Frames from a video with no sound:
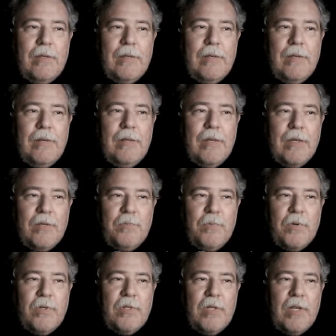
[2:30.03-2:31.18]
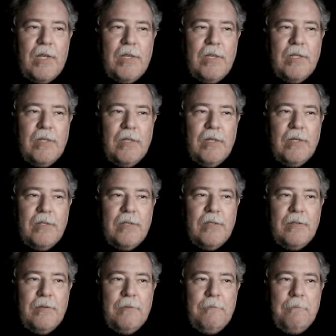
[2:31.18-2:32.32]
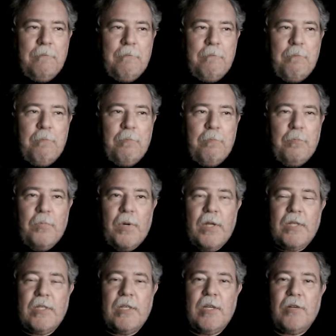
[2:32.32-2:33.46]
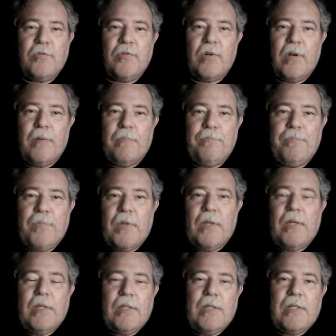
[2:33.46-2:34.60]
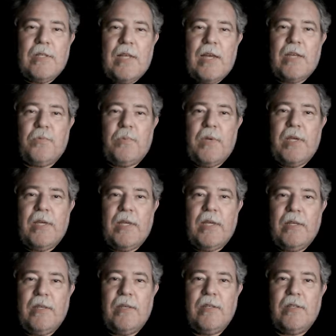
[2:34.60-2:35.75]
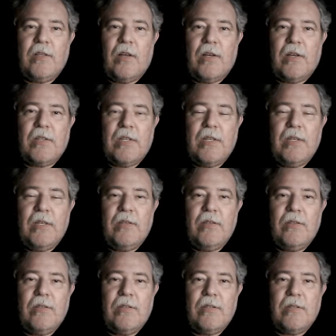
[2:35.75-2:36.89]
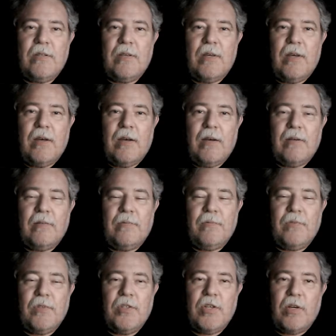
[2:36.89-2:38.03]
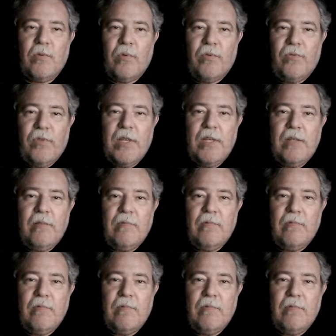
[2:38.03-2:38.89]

Next person on this list, President Trump. This last week, he's lost his General Flynn.